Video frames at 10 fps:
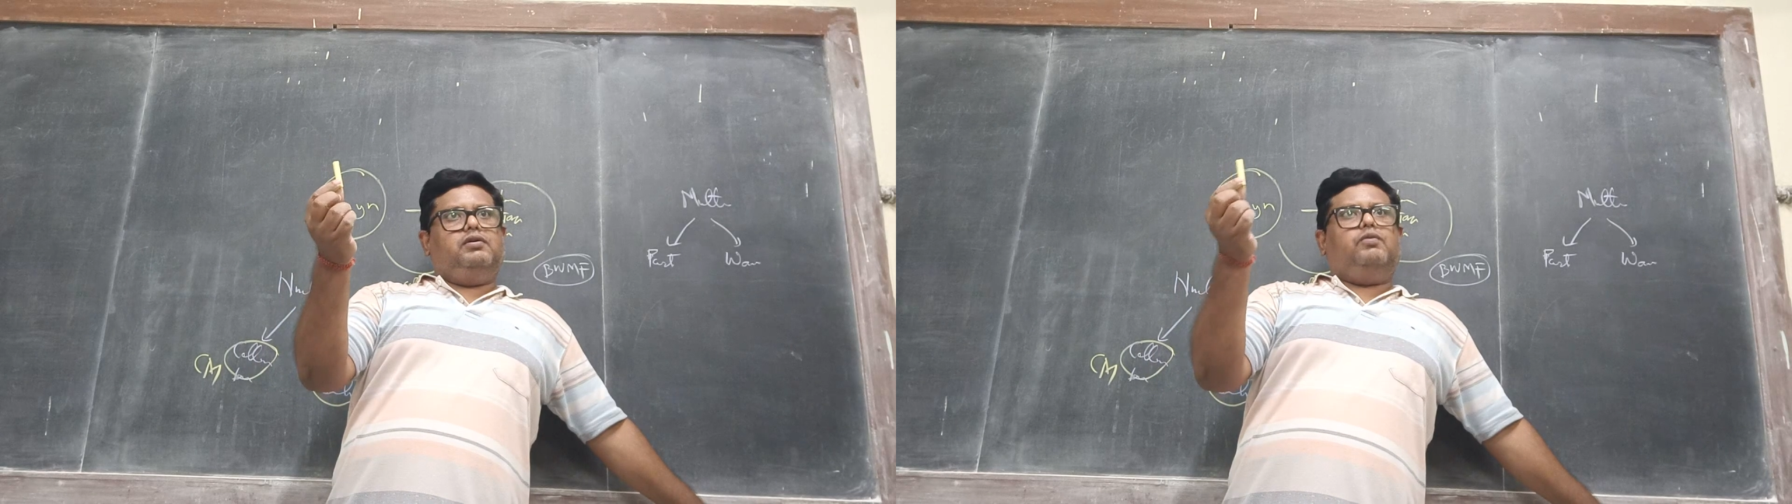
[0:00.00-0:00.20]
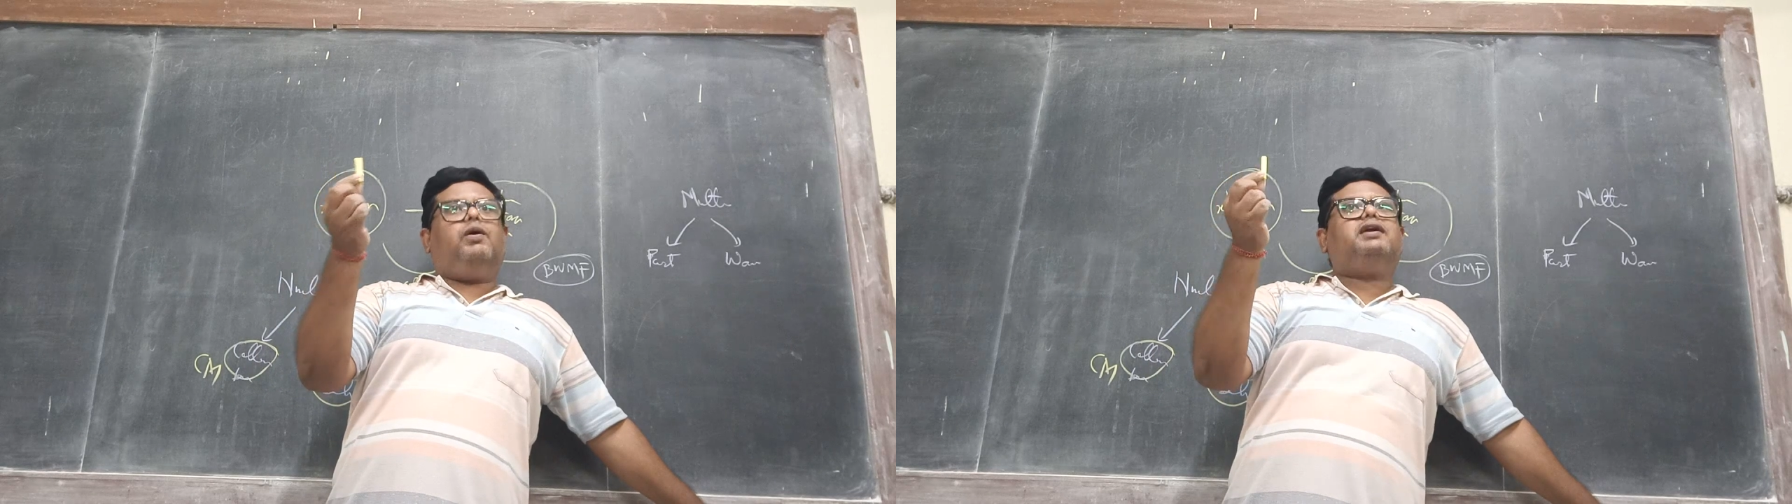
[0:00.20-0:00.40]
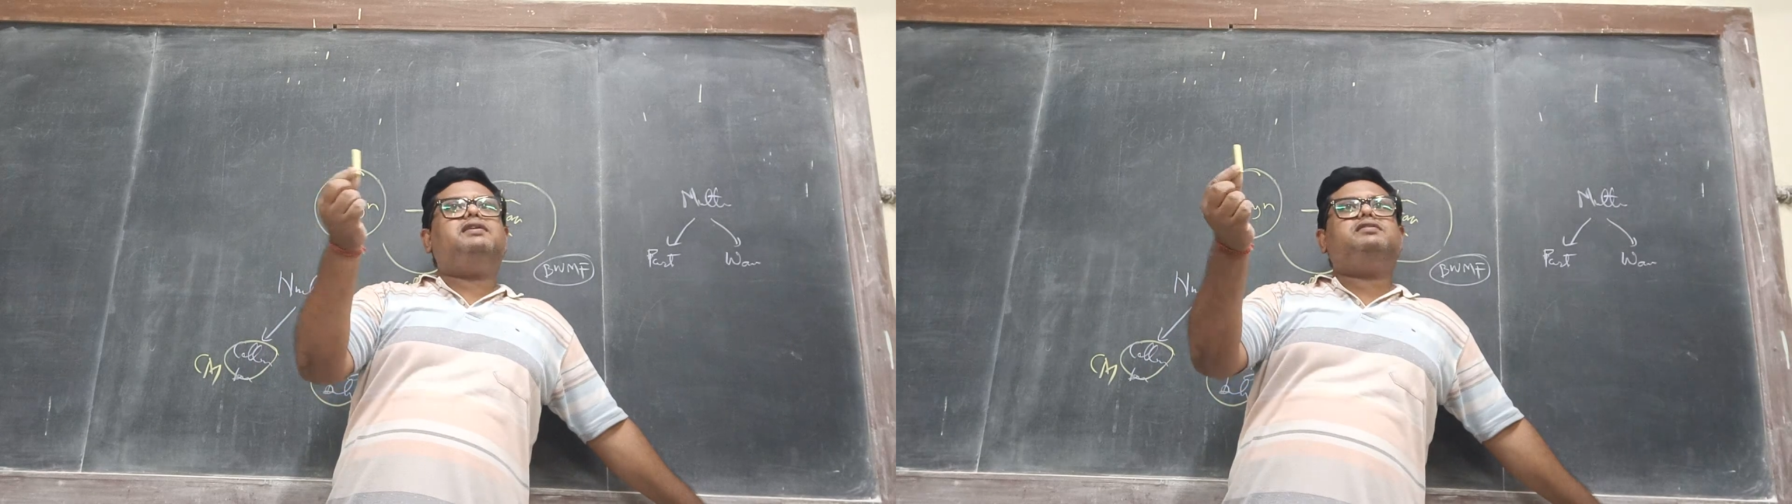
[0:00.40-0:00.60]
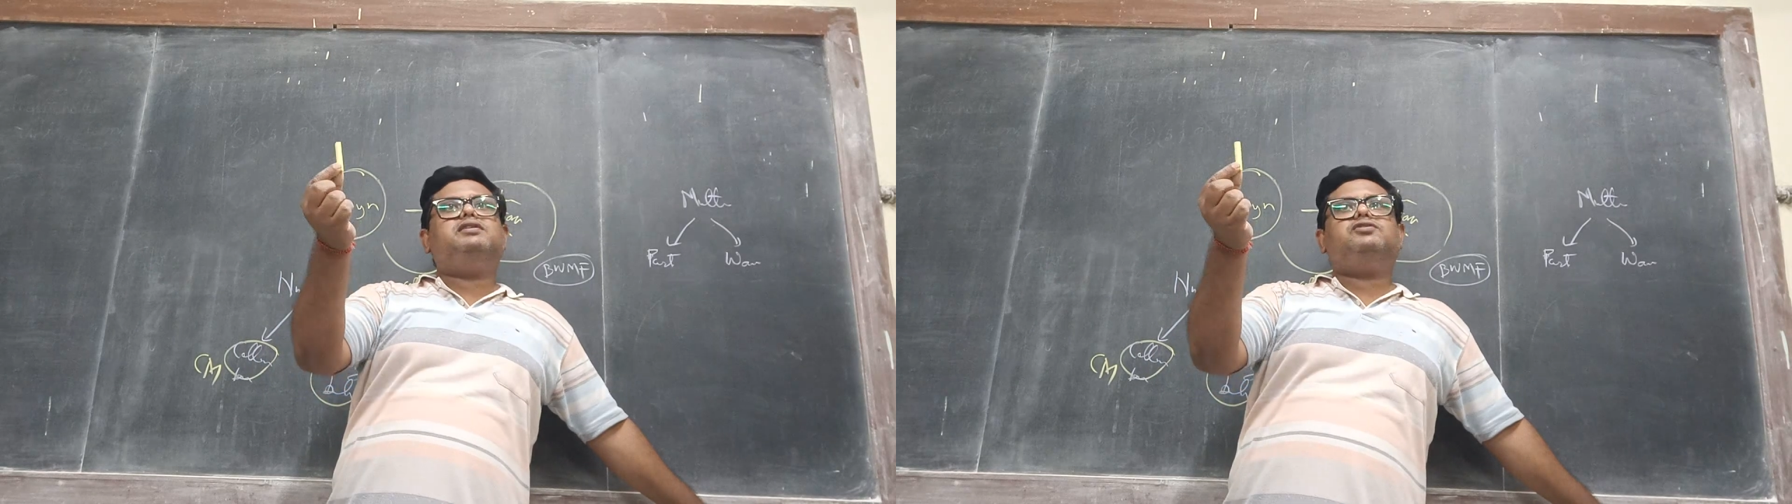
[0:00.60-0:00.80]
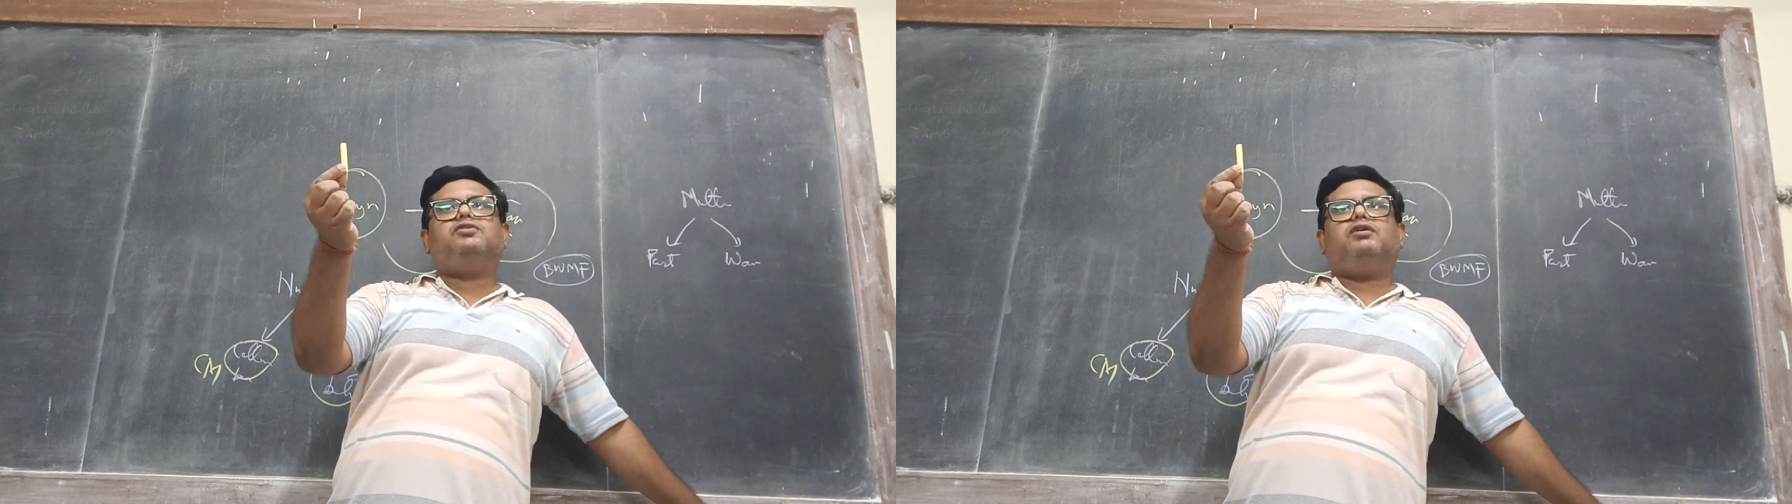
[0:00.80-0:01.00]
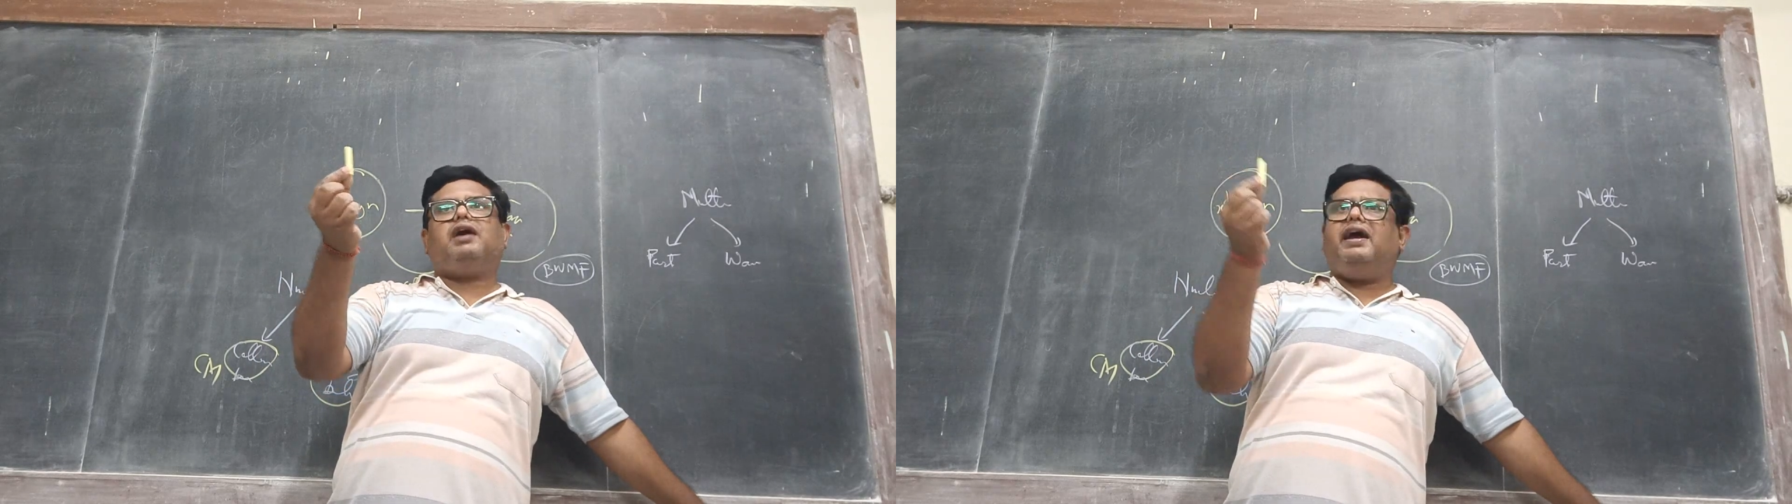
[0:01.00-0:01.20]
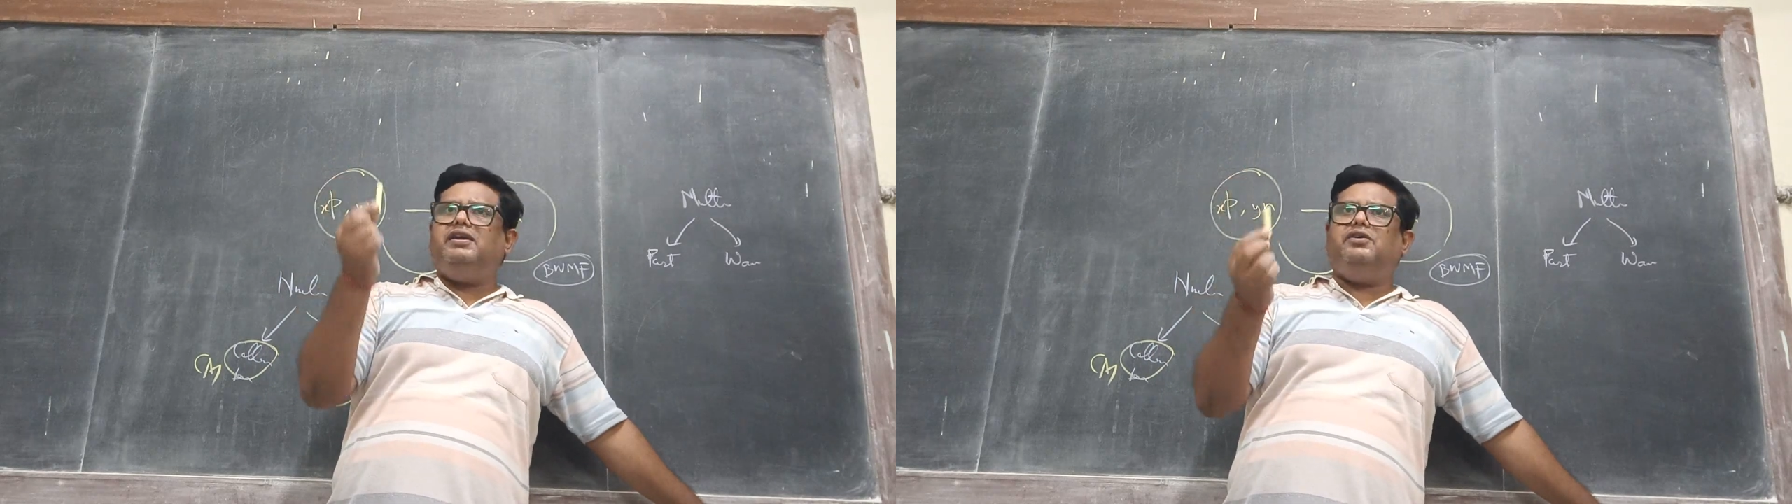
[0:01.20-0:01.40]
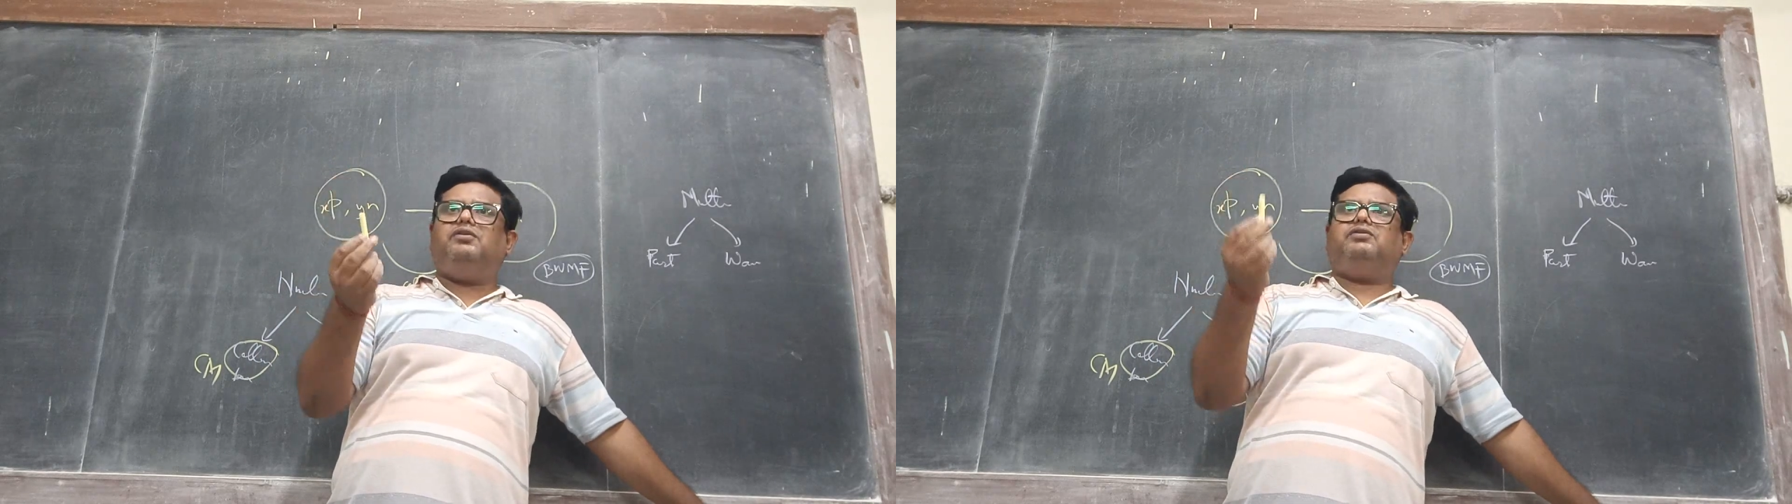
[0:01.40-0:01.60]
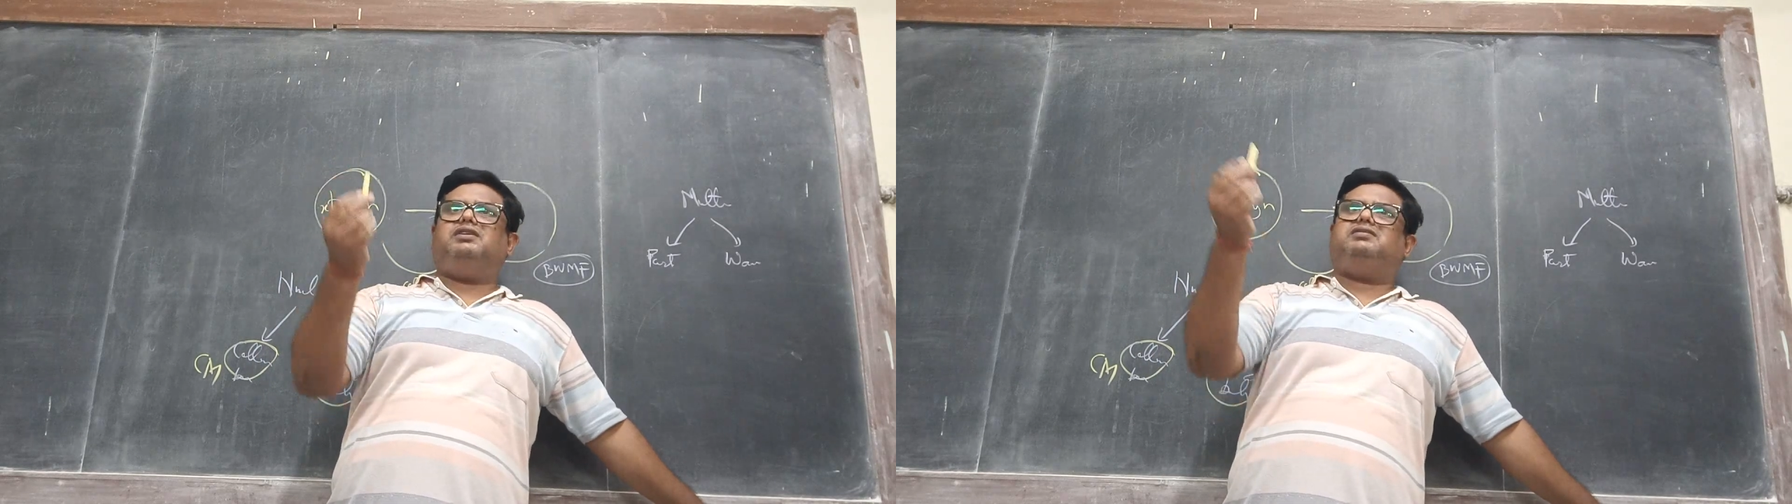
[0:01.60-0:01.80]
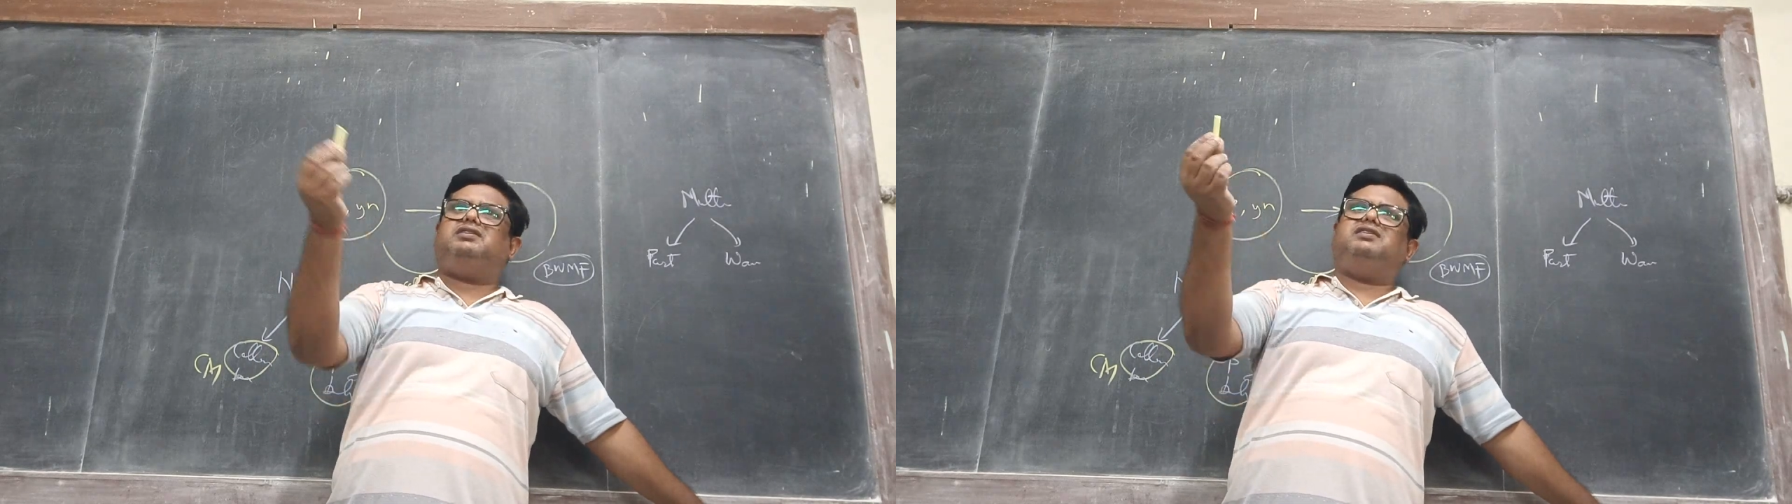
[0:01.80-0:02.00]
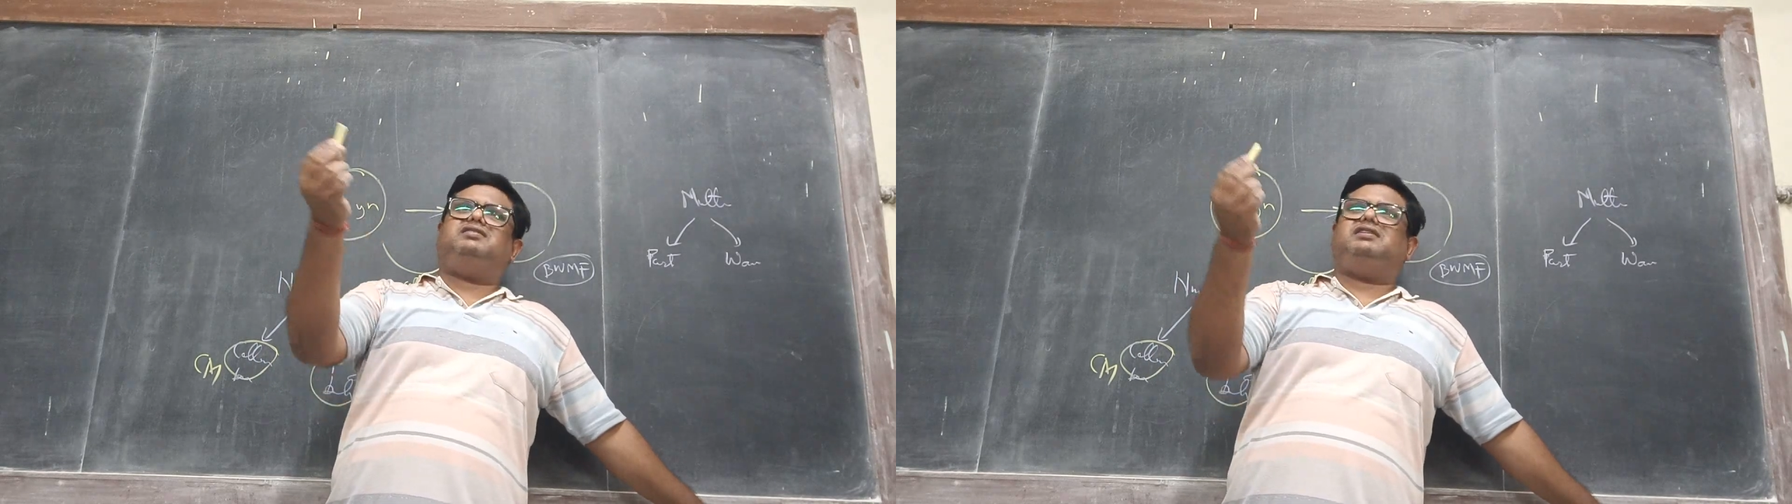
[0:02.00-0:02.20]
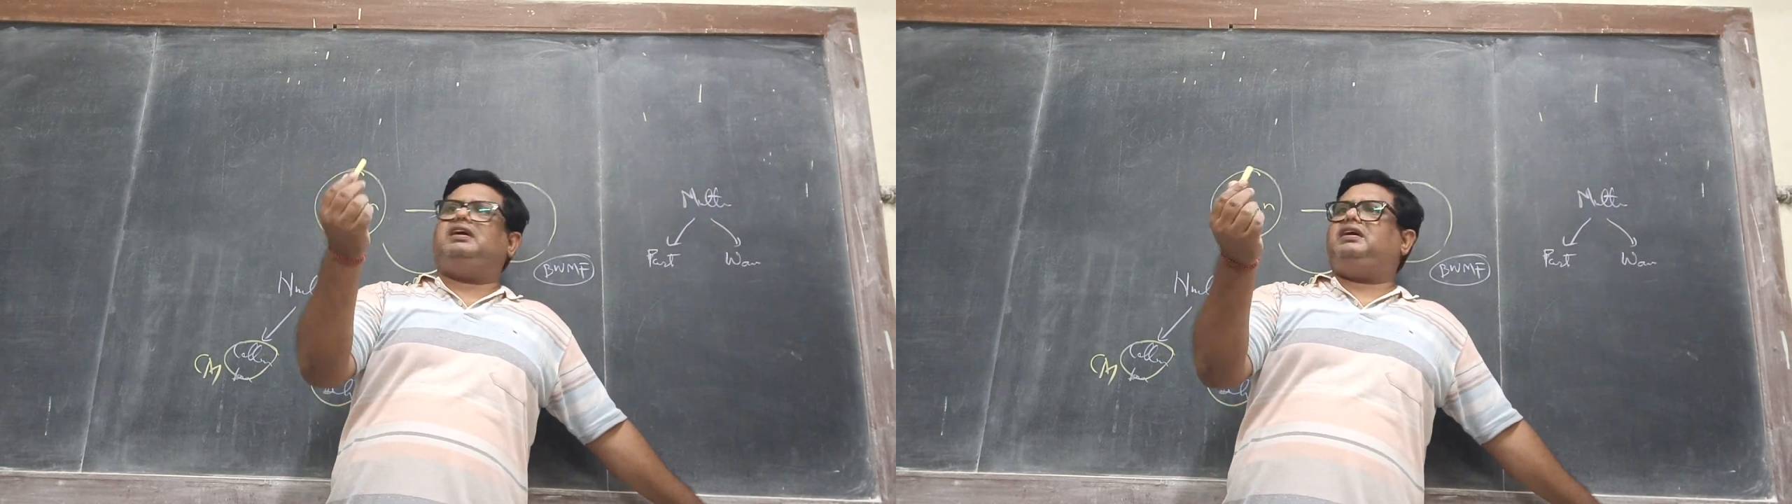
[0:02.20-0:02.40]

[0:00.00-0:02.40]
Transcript: What is this chalk? I know this is